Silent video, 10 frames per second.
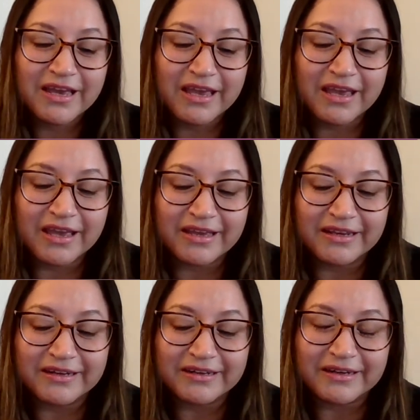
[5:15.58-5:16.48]

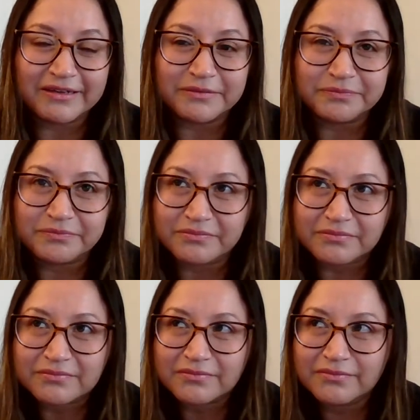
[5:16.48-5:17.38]
And
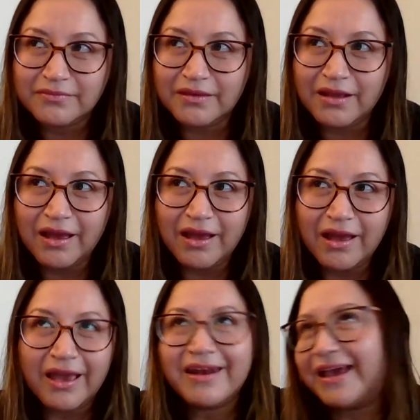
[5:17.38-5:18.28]

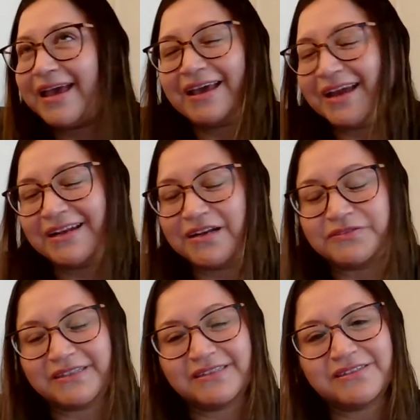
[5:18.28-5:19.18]
I love
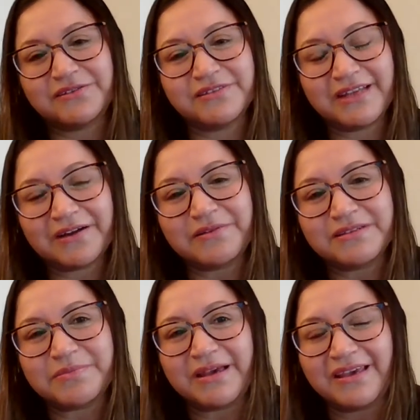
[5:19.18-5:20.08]
that. So that
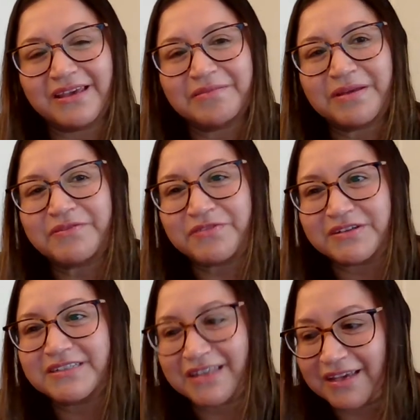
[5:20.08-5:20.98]
was my
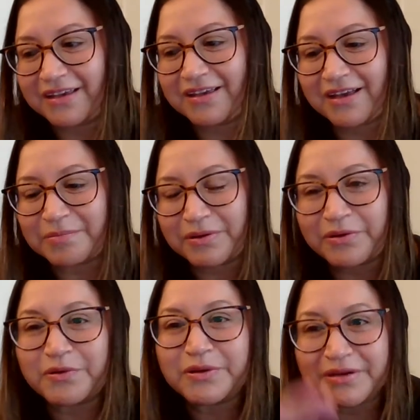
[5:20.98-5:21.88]
first thing
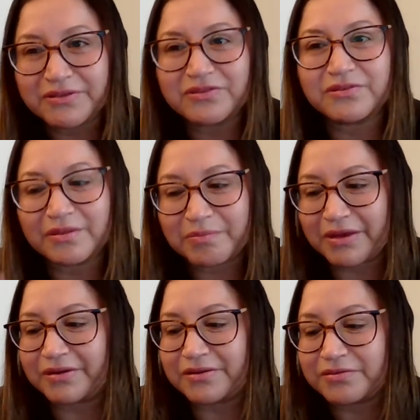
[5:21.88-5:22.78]
about going into the
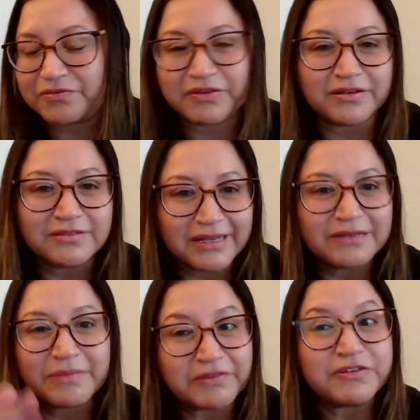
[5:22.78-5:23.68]
medical field,
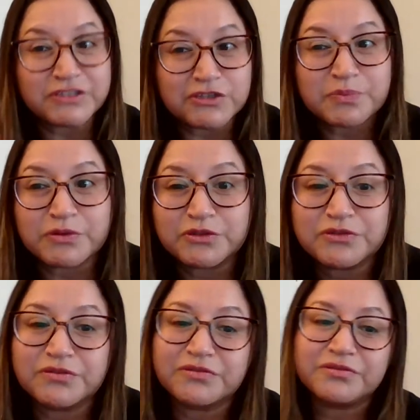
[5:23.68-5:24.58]
like my first exposure
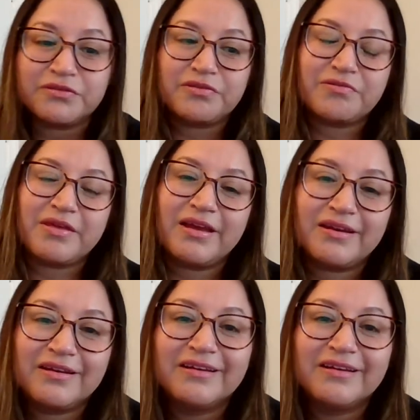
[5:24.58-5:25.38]
to do that.